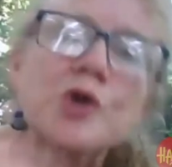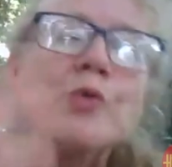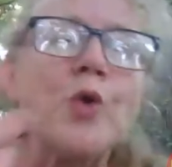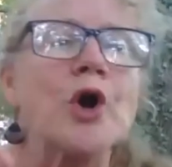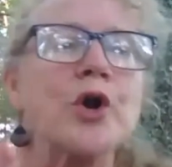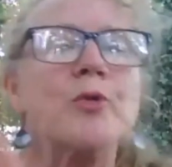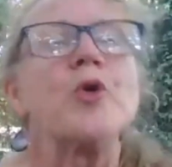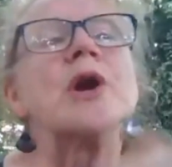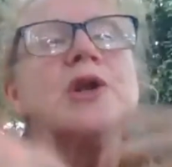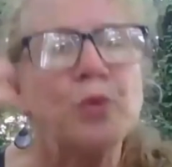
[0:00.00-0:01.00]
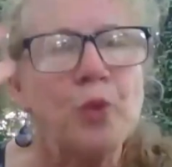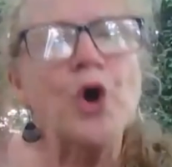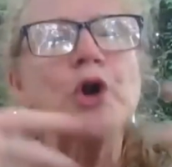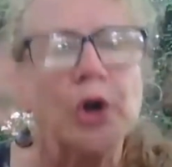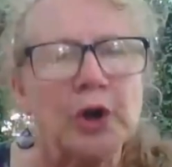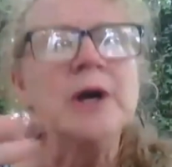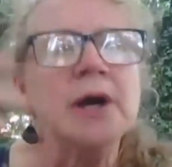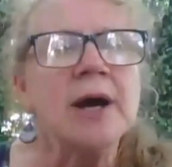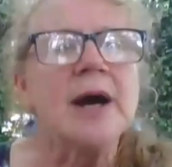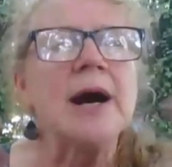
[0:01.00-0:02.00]
water more and you water
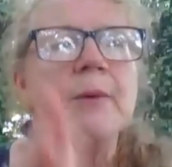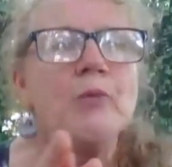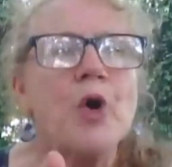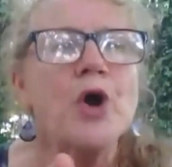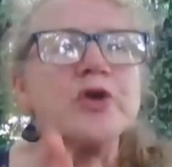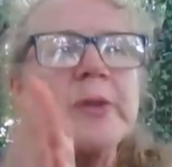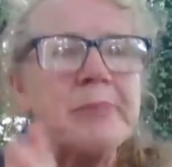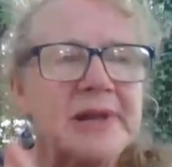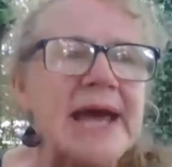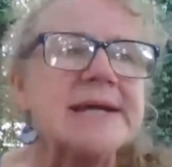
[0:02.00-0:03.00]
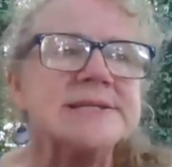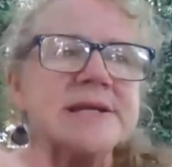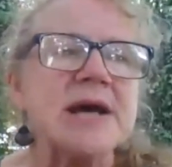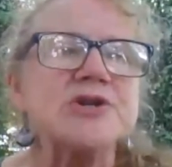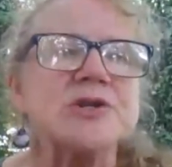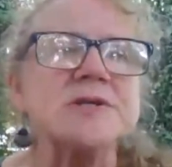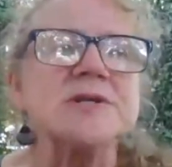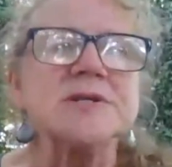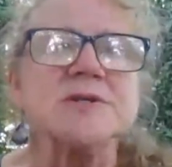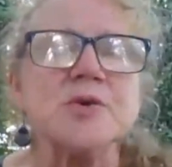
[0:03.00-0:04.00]
uh, water the plants, not just
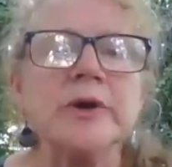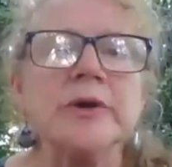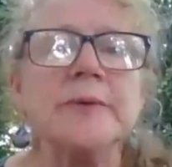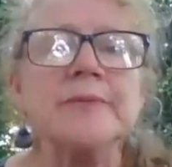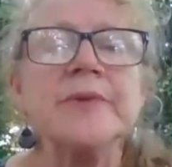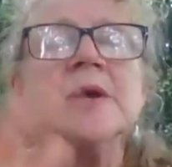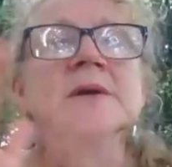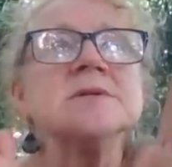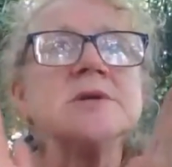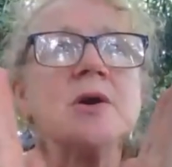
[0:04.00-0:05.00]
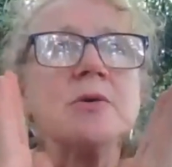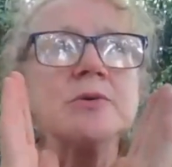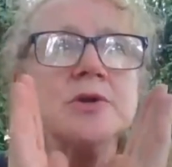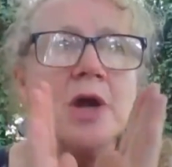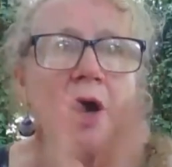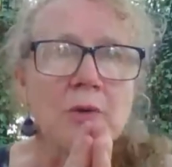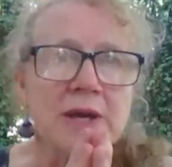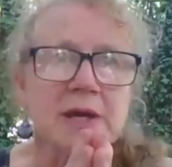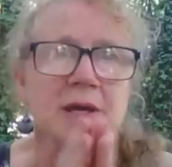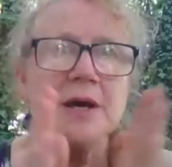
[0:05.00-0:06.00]
the soil. So
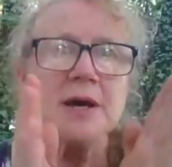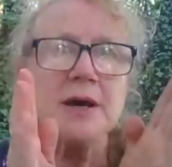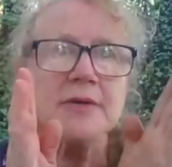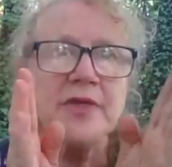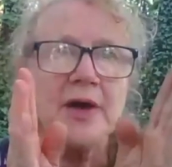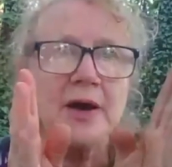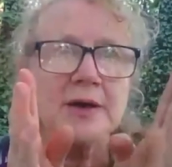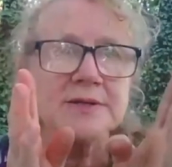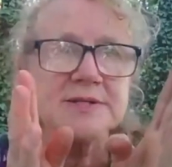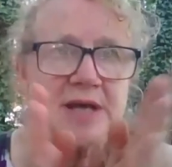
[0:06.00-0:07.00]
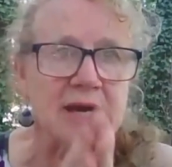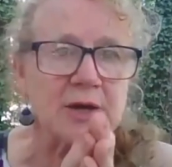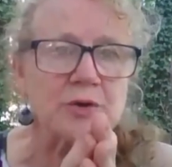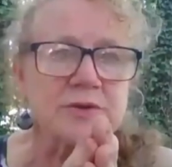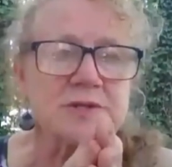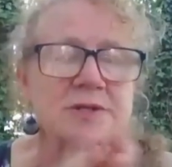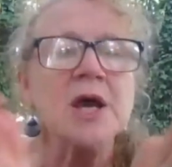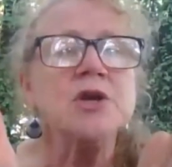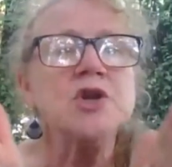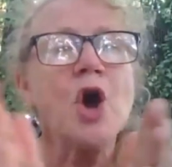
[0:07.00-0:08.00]
knowing the cycles,
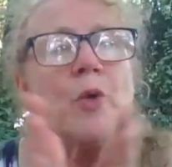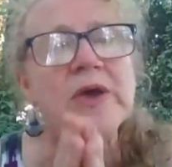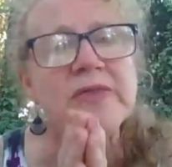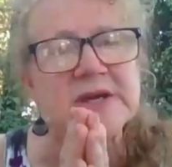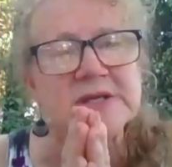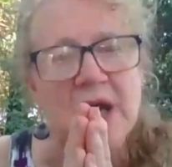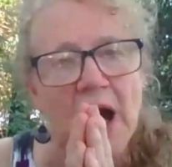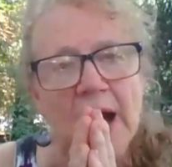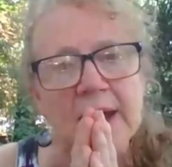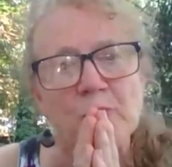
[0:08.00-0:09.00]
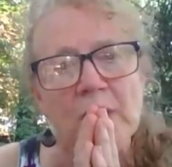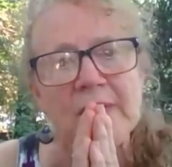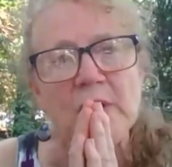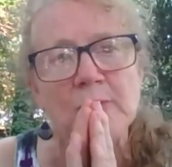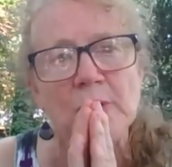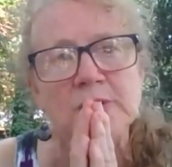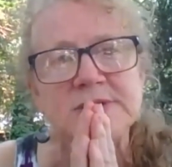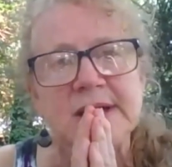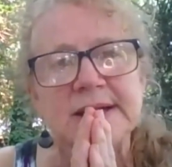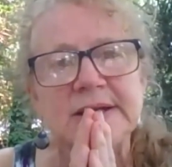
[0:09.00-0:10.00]
knowing the time when they're most
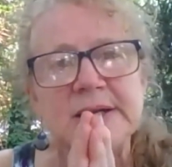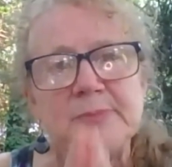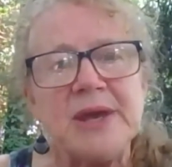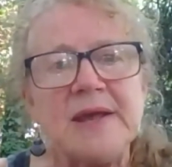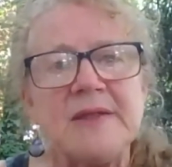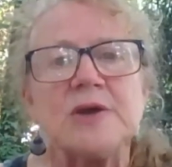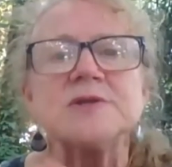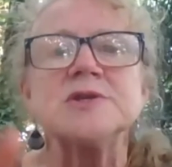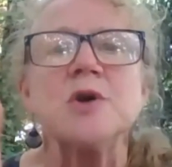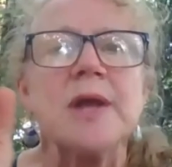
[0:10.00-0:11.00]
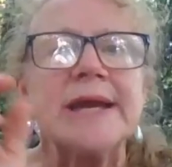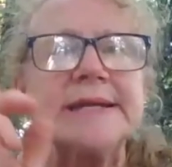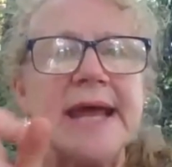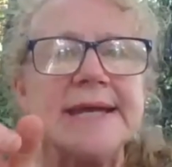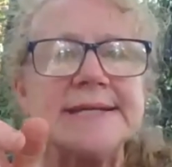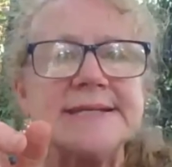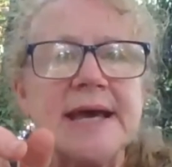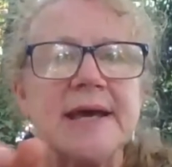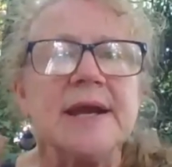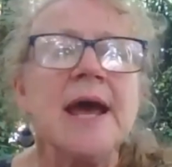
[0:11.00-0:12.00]
likely to be there. So like Nate
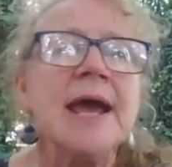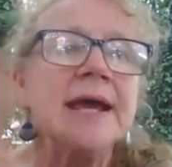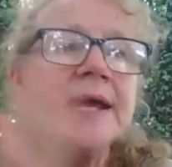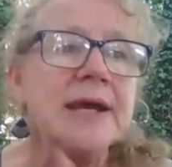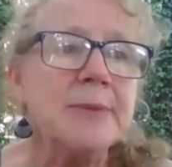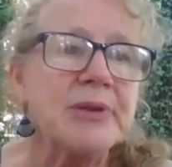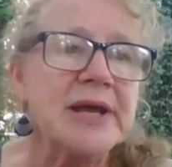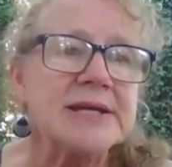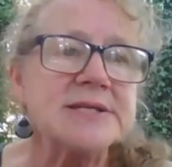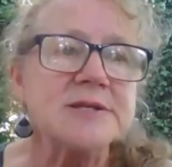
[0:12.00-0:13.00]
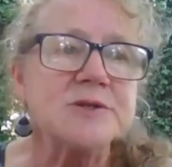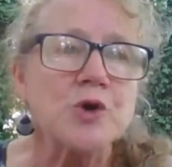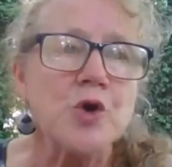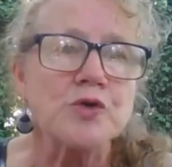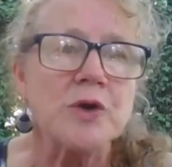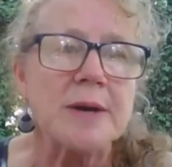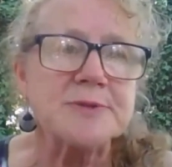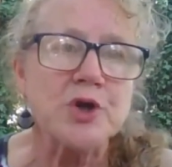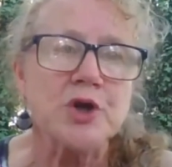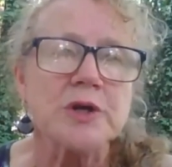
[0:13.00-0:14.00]
said, he plants his cole
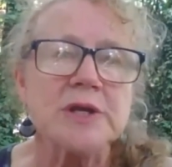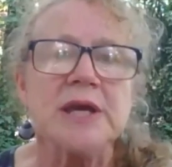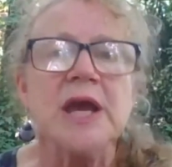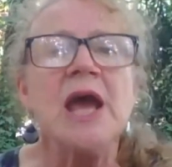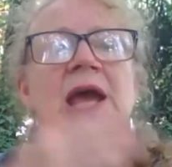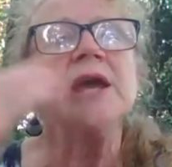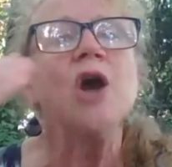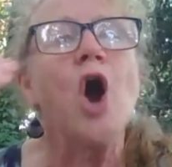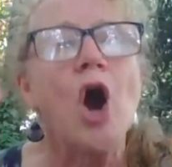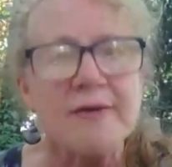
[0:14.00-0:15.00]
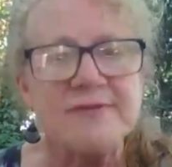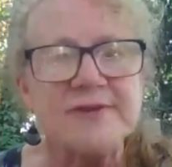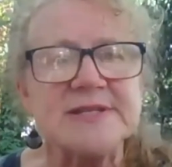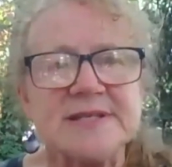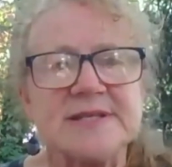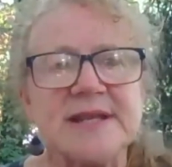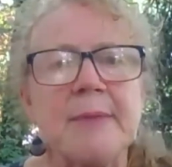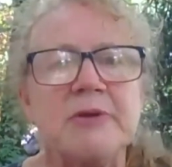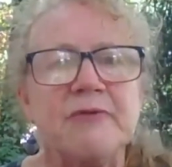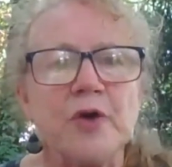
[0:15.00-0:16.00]
crops early. He harvests them
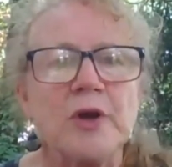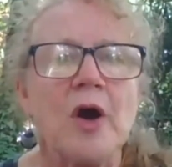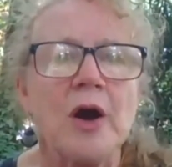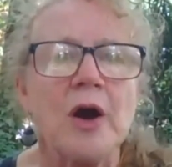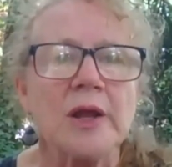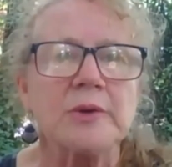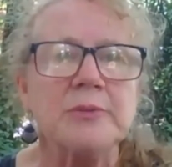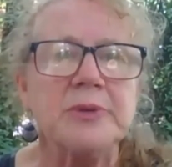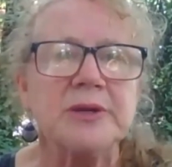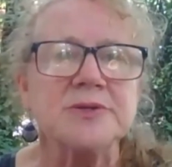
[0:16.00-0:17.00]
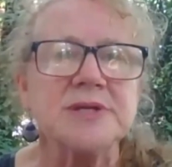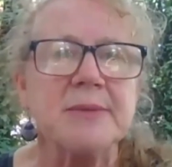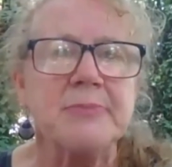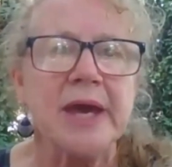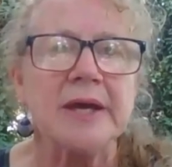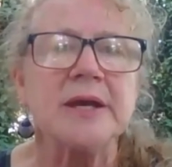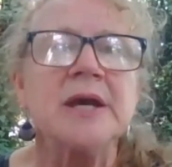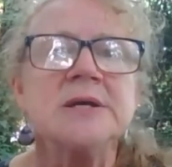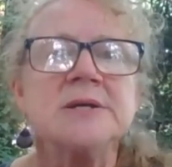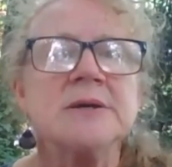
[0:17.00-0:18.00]
before the harlequin beetles get back.
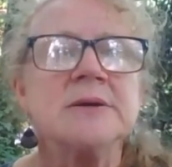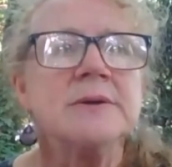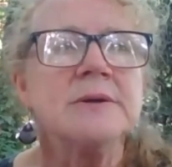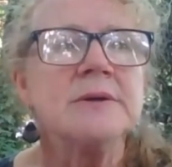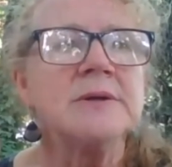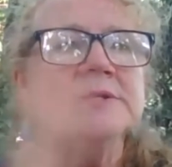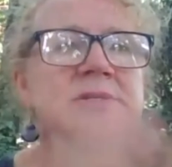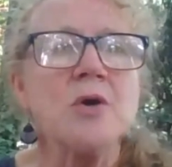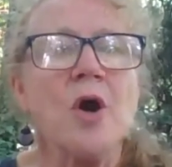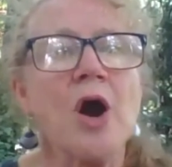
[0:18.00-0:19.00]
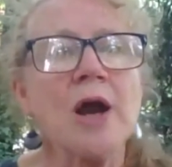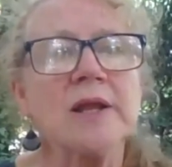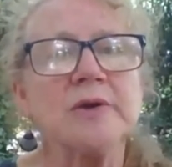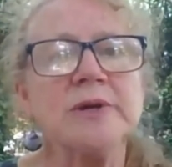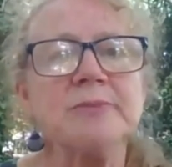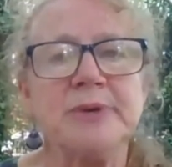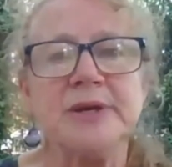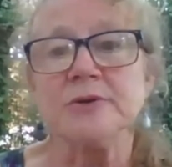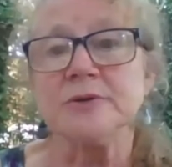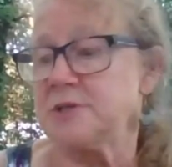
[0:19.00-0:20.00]
So harlequin
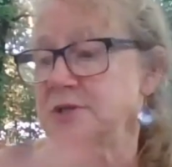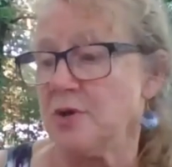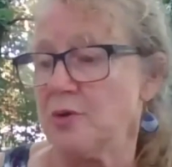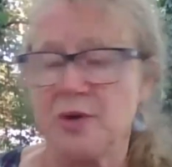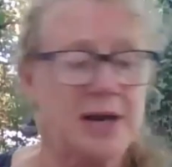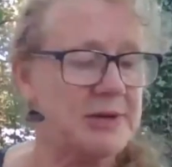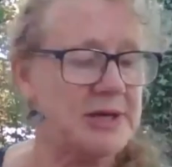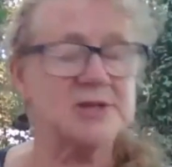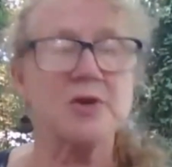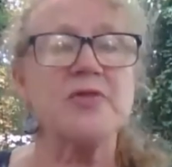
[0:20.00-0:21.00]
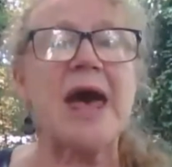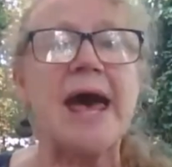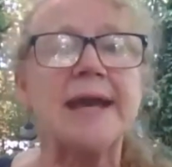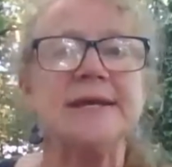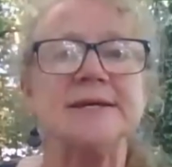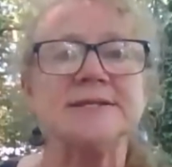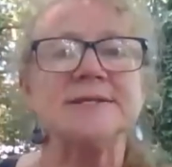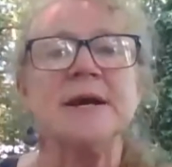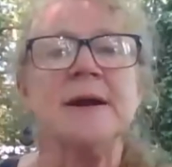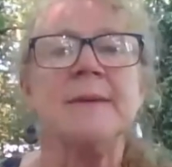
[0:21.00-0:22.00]
beetles don't, I mean, so that is
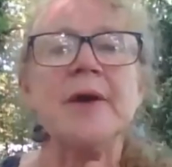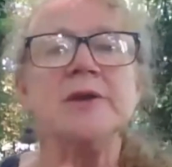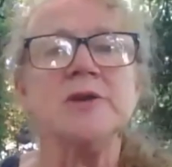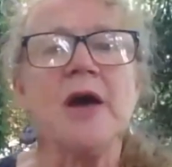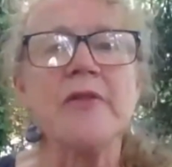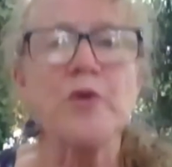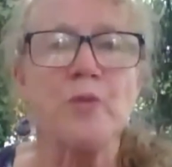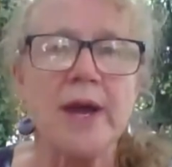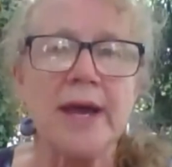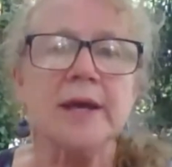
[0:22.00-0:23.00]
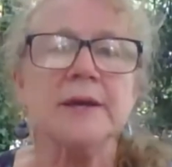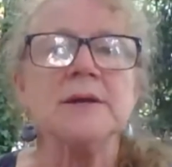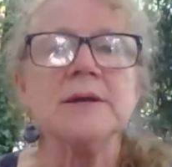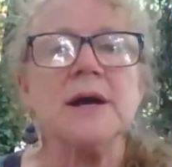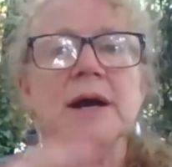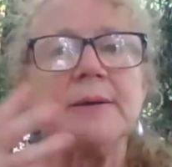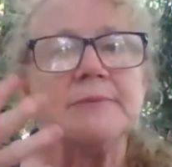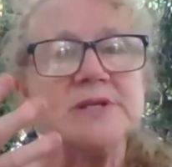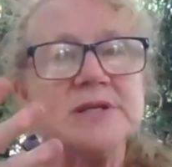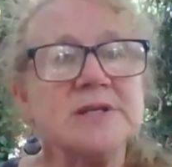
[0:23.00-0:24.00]
another way um,
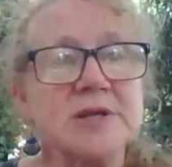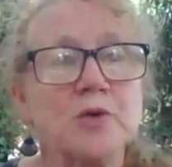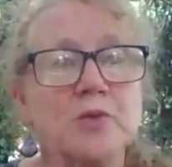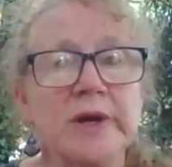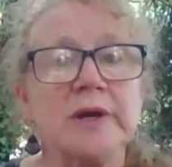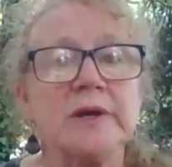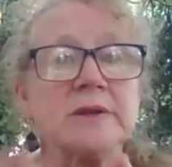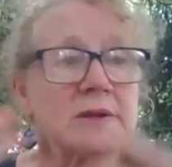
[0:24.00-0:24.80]
to deal with